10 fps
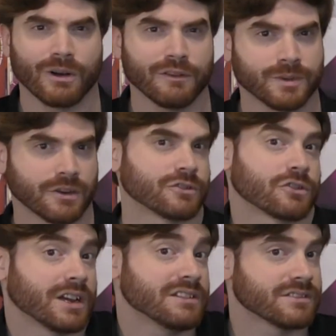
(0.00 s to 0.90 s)
I've been on
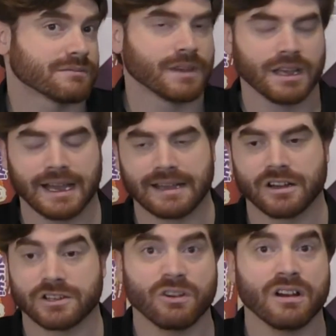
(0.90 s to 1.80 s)
trains and
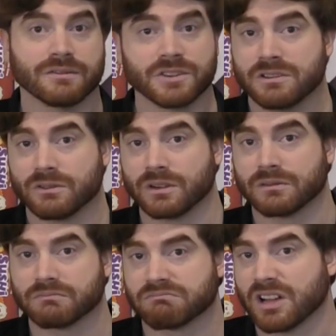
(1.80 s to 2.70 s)
I drive, so I know what
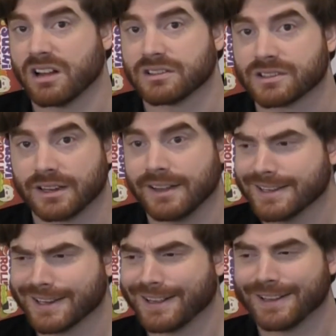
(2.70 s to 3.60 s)
cars are
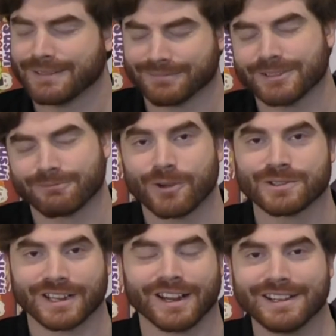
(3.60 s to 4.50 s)
like, and roads
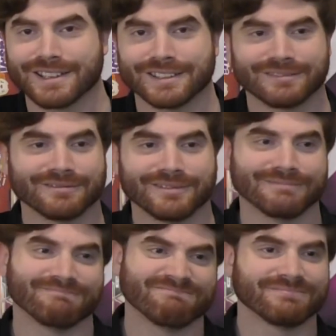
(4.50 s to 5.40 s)
are like, and
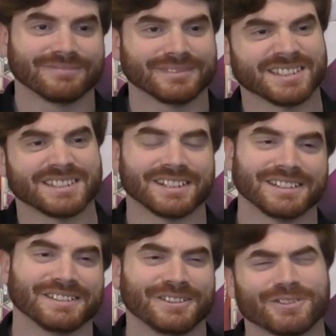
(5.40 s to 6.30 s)

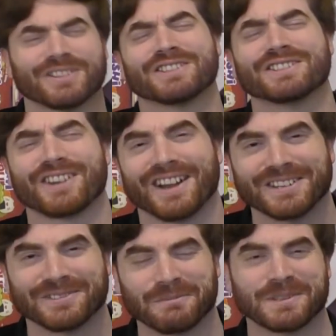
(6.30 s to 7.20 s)
not the design
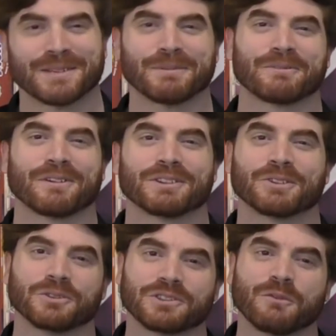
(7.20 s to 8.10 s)
of them is something I've ever
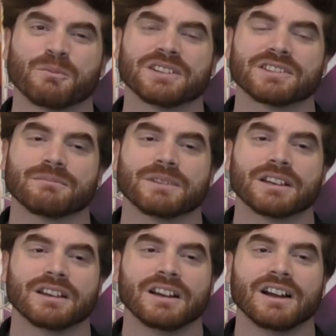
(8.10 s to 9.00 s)
thought of, but it's
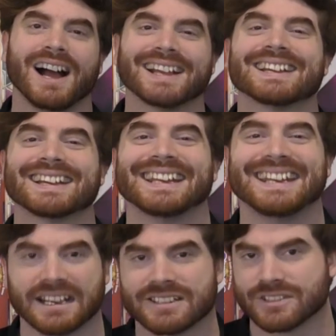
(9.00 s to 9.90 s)
something I can
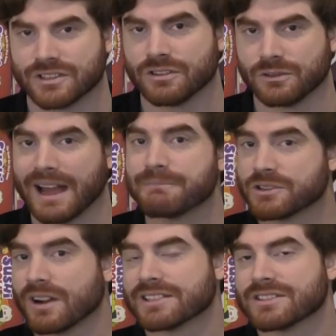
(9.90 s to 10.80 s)
connect to.
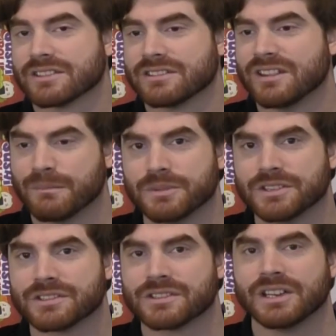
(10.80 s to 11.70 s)
Abstract
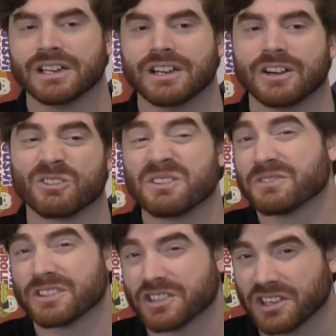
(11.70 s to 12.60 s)
numbers, or
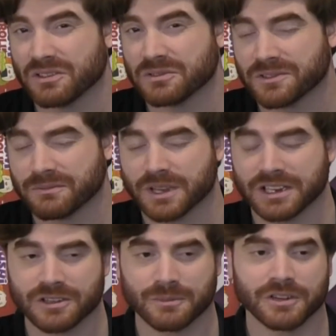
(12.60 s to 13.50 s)
even the shields from King
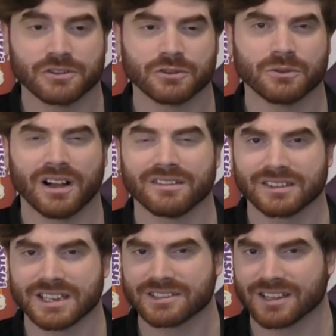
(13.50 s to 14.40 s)
Domino Duel, aren't
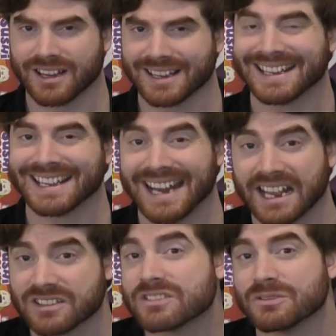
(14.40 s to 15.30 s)
things that I can
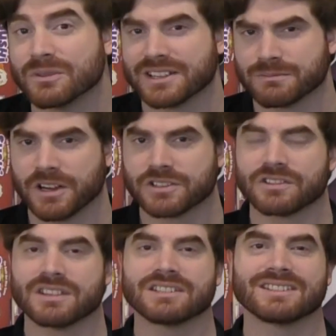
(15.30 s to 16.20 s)
connect to as much. So
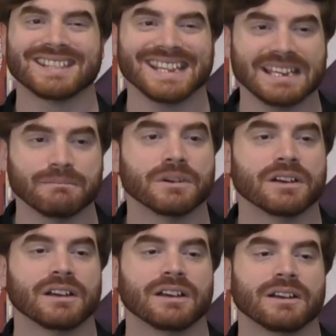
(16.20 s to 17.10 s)
this theme
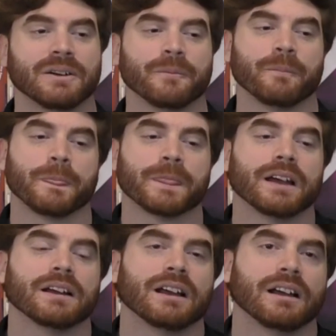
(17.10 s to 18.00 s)

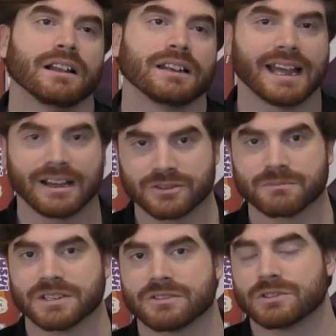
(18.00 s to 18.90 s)
allows
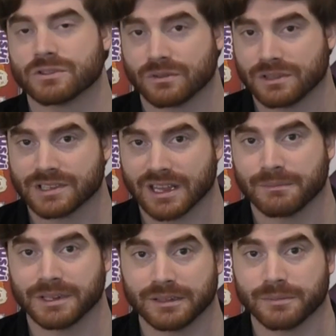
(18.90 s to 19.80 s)
me to enjoy this game
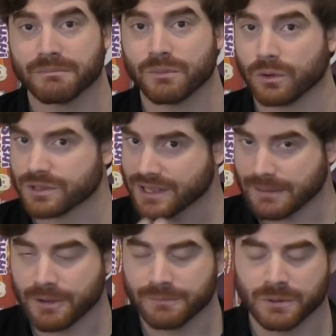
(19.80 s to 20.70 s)
a little bit more, so that
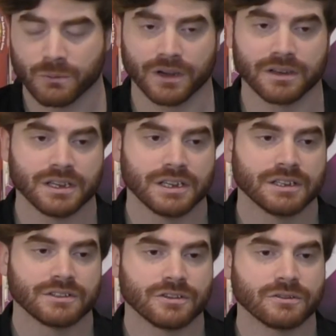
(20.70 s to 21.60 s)
might be one
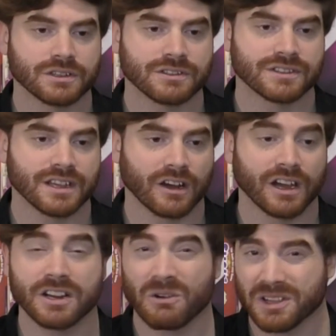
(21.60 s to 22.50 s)
to consider. I
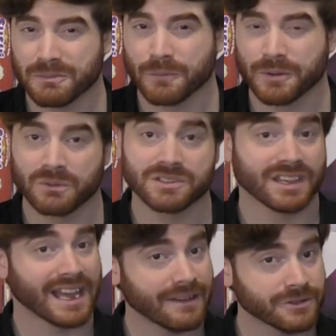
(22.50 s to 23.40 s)
know other popular ones that
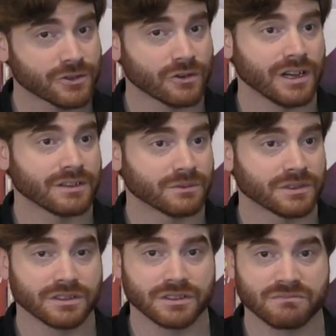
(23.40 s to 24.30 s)
I haven't tried. One
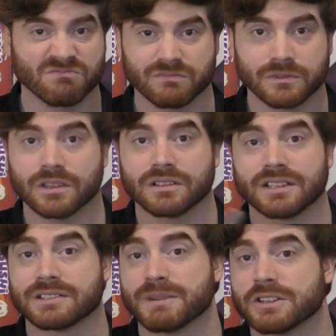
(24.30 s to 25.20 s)
of the,
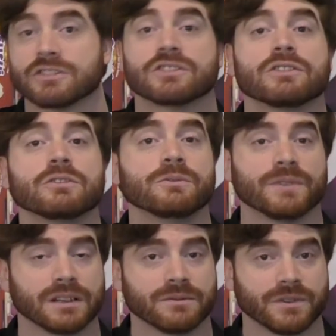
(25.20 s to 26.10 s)
let's mention two
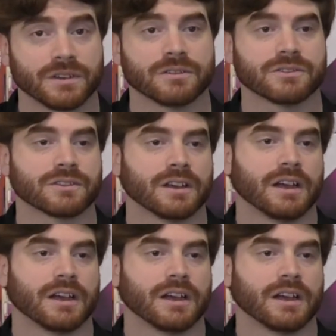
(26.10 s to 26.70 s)
fill and fills.